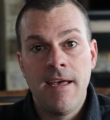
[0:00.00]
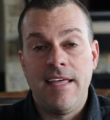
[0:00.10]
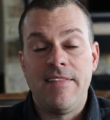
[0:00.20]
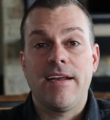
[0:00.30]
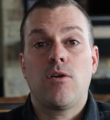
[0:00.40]

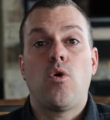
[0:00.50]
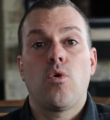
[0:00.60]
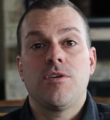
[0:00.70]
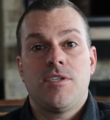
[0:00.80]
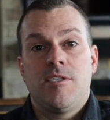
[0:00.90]
And that
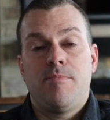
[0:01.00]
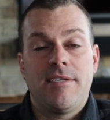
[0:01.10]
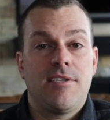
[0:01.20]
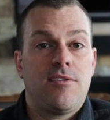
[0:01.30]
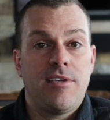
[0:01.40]
course is
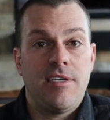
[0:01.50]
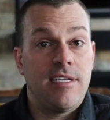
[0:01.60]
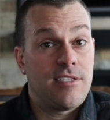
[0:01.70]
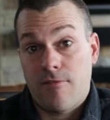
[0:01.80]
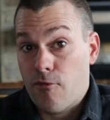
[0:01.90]
basically,
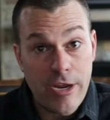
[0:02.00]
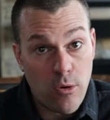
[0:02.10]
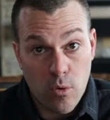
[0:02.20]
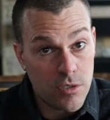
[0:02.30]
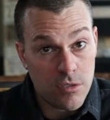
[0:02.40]
it's a free
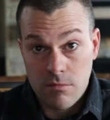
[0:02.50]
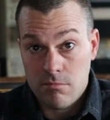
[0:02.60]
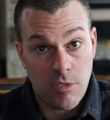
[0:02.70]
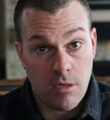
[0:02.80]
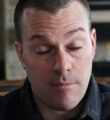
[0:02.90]
course.
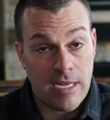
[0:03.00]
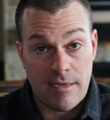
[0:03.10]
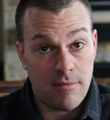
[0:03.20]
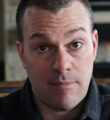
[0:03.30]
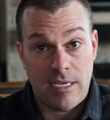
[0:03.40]
I'm
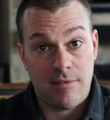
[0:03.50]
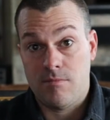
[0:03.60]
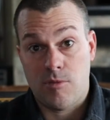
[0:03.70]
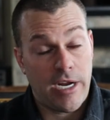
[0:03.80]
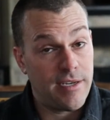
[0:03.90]
not
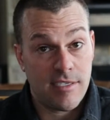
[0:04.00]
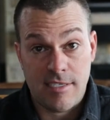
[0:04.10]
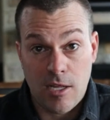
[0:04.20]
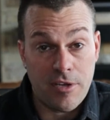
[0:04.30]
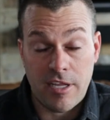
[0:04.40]
trying to
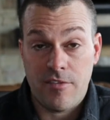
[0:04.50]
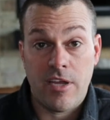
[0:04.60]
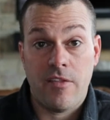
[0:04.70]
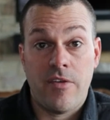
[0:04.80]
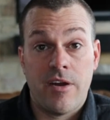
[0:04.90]
sell anything
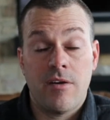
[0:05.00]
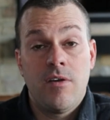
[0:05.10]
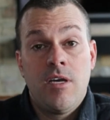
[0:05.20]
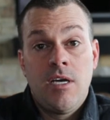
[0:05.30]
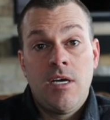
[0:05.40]
in there.
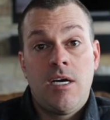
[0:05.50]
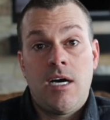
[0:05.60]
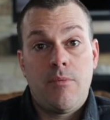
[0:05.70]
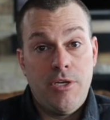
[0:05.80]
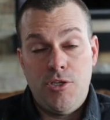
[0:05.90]

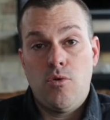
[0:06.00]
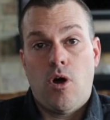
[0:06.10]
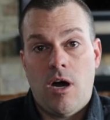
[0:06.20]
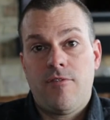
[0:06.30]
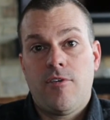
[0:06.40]
We do
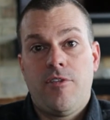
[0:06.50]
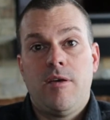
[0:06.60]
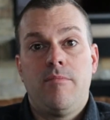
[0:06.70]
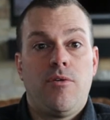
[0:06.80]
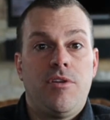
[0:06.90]
offer the
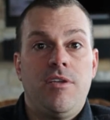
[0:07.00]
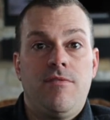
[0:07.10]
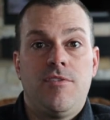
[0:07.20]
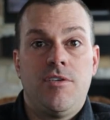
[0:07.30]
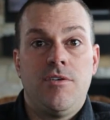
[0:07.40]
ability
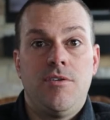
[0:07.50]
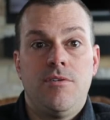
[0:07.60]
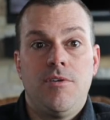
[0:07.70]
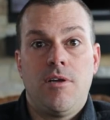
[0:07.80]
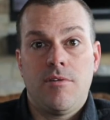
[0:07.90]

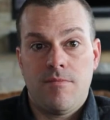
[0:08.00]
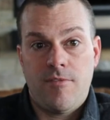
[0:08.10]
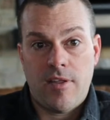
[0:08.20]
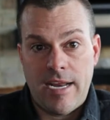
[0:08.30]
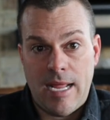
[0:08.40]
to,
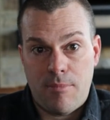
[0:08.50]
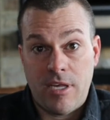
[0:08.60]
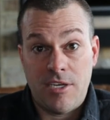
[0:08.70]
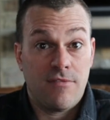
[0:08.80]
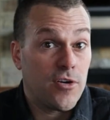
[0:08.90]
fill out an
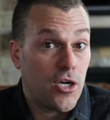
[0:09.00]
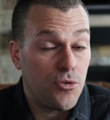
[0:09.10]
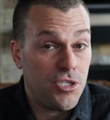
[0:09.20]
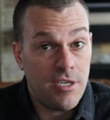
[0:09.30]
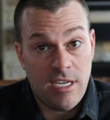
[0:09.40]
application for
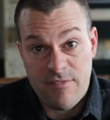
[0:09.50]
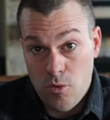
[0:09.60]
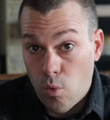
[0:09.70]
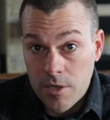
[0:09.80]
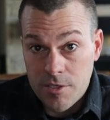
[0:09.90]
coaching if
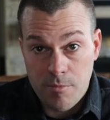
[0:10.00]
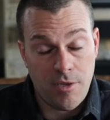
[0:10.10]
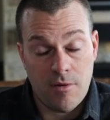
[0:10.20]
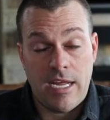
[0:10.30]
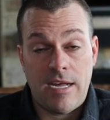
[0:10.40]
you want, but
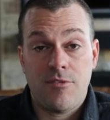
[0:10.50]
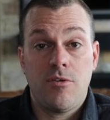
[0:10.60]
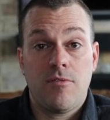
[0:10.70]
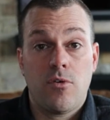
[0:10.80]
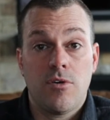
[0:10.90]
you don't have to,
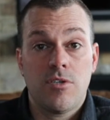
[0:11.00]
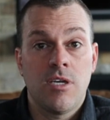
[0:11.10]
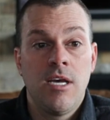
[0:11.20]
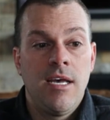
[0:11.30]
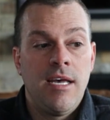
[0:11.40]
of course.
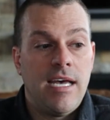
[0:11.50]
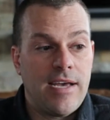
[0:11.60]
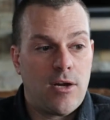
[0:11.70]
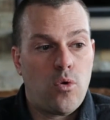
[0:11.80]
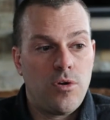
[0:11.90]
And
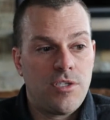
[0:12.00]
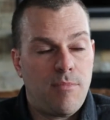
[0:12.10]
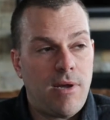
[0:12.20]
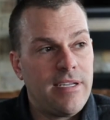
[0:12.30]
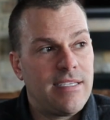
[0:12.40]
that course, it'll
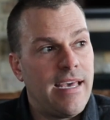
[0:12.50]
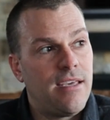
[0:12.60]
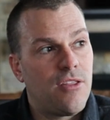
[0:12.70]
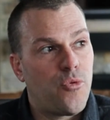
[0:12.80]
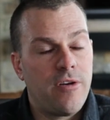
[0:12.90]
probably take
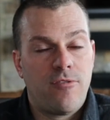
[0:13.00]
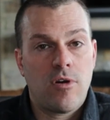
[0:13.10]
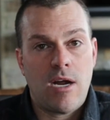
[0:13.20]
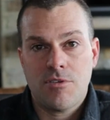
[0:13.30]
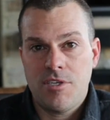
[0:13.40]
you 3 or 4
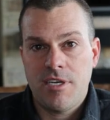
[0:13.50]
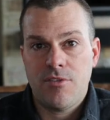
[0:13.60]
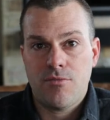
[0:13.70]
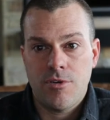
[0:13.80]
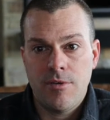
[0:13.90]
hours to
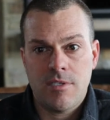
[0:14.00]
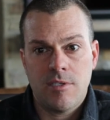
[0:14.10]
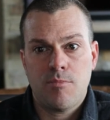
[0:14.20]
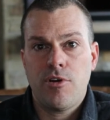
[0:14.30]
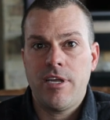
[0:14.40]
get through.
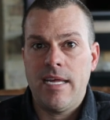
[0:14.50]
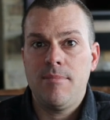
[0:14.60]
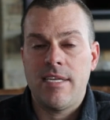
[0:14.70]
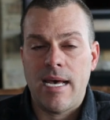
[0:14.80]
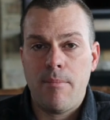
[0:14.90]
It's pretty
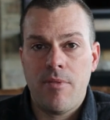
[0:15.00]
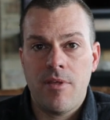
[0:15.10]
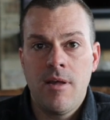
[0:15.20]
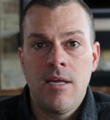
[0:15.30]
in-depth,